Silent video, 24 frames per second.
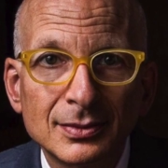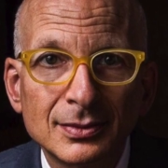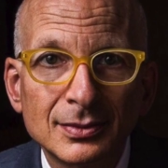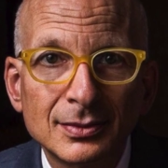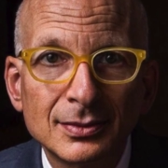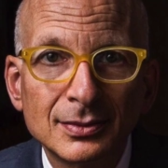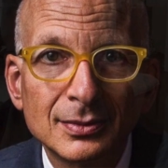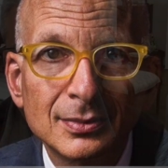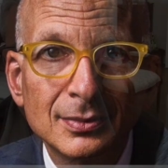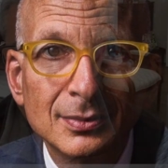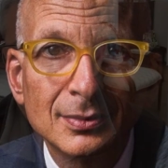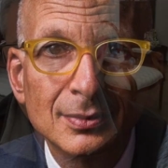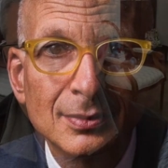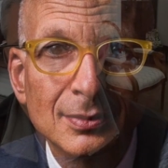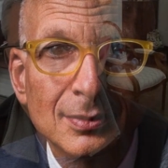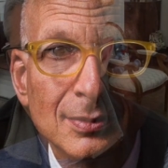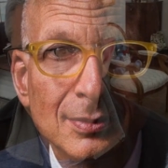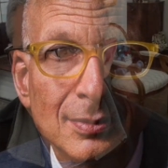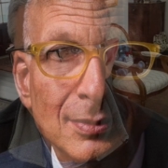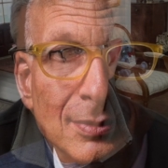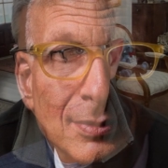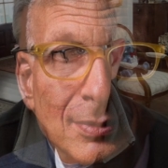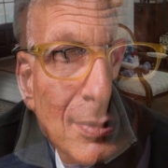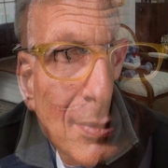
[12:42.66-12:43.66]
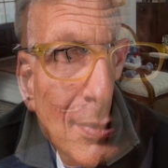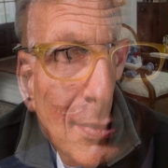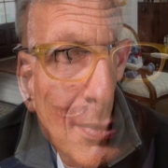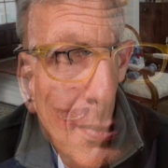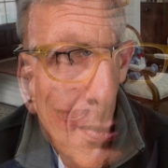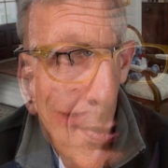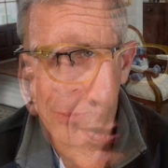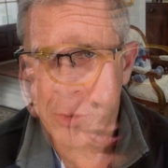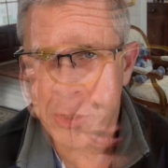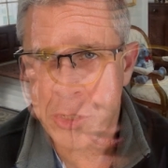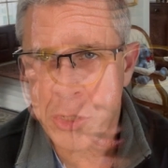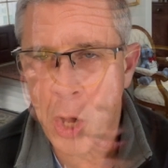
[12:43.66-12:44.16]
And he, and this
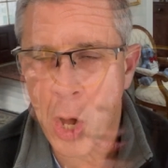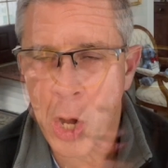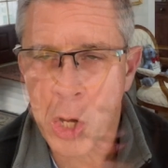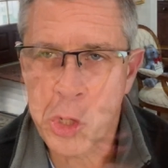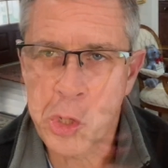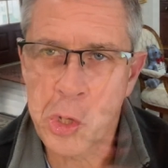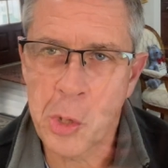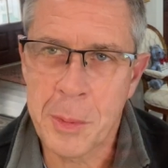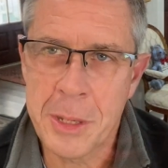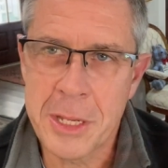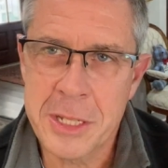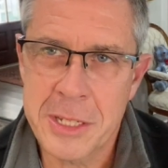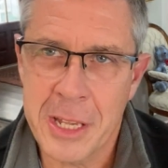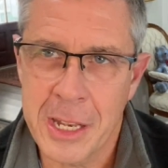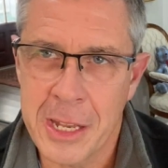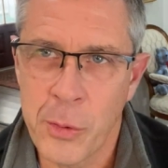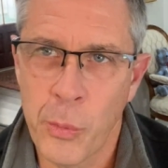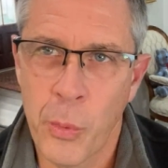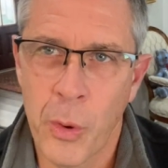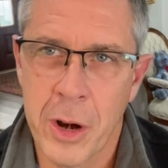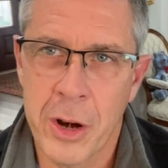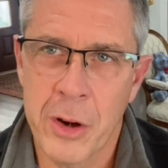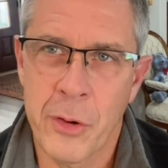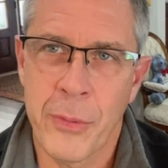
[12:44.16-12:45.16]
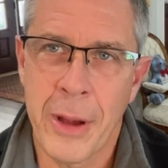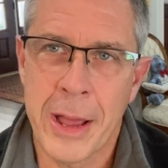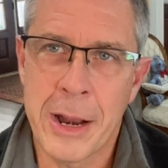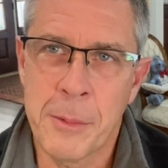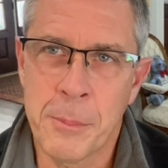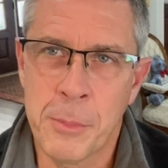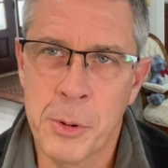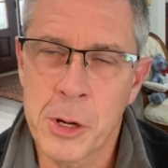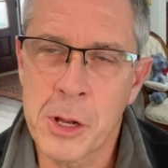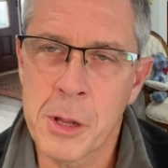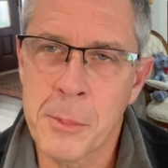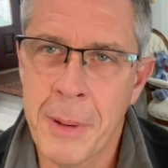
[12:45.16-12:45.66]
guy was talking to him. He said he wanted to write a
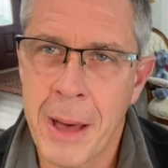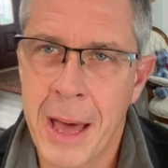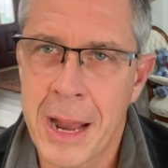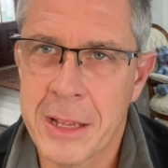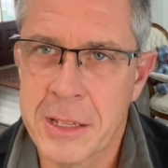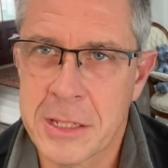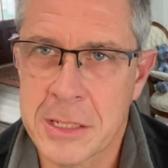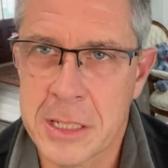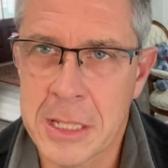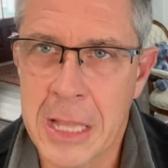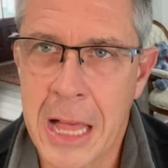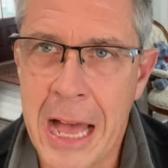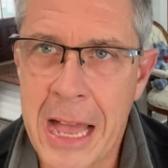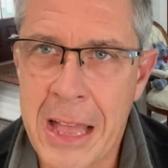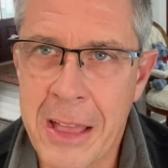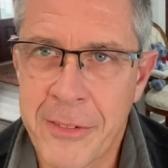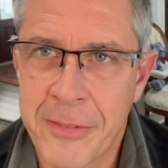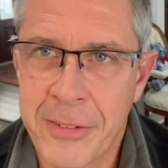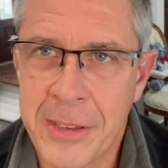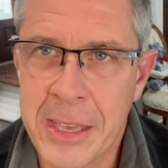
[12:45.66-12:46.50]
book about his life.